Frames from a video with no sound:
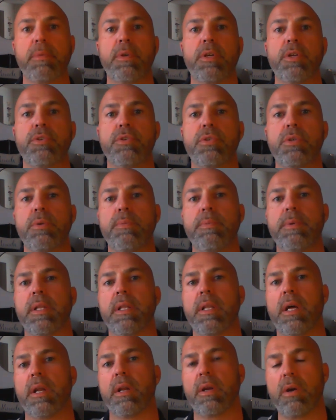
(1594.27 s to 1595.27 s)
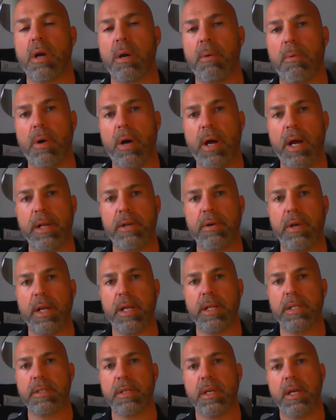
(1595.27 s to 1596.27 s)
consuming a lot of
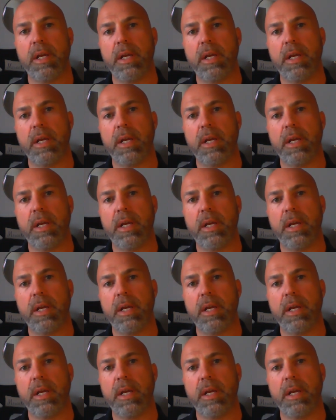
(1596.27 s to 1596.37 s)
carbohydrates,